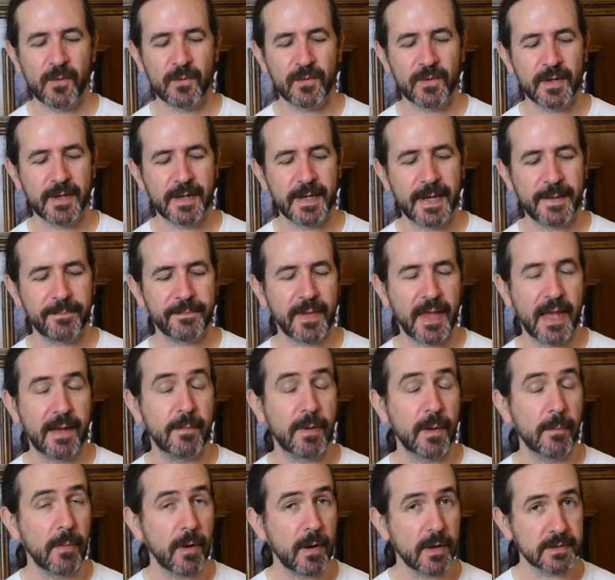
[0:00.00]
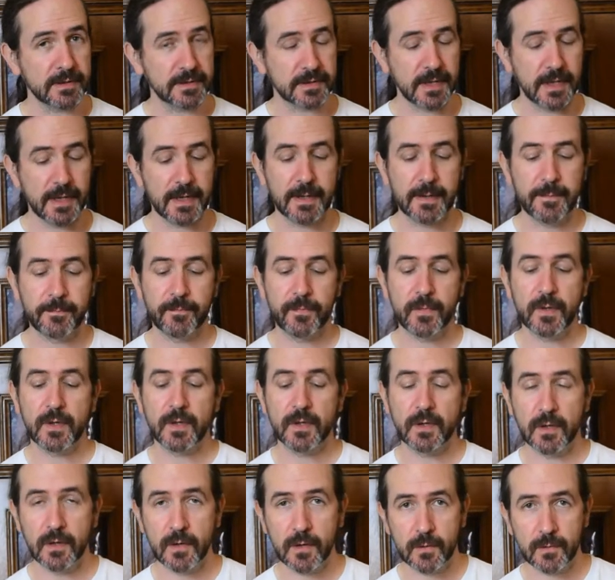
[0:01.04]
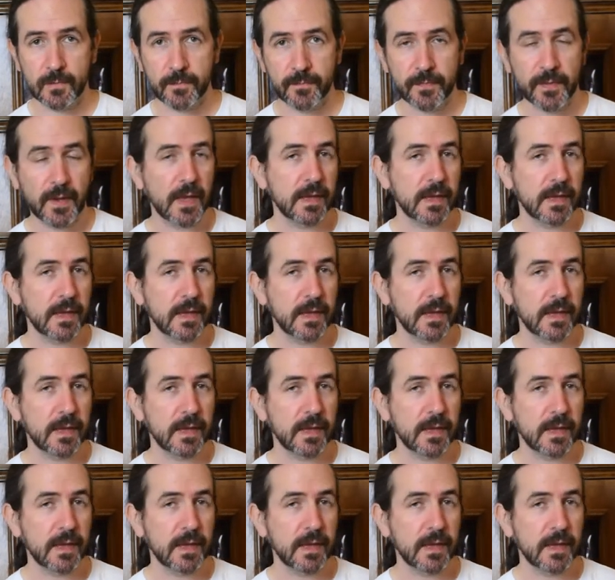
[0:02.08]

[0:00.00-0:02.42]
I? And my boss said, you know,